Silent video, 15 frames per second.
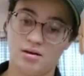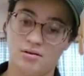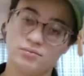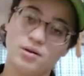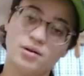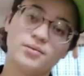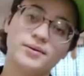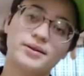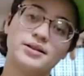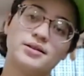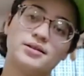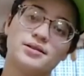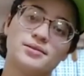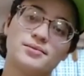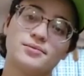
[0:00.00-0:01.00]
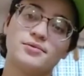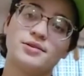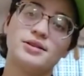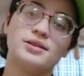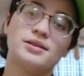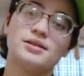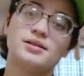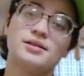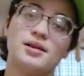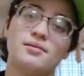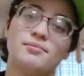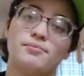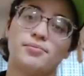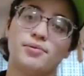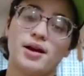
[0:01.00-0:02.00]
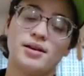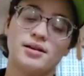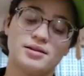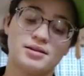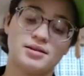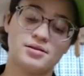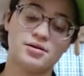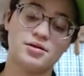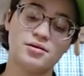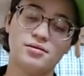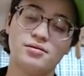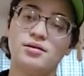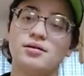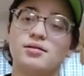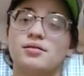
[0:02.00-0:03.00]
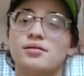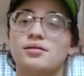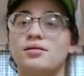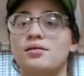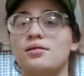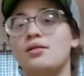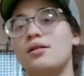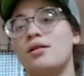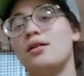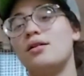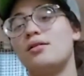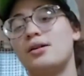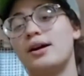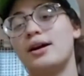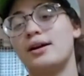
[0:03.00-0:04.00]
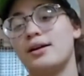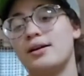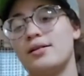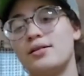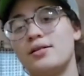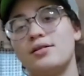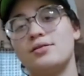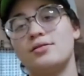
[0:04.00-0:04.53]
Well, when's the sun brightest? Noon? Okay.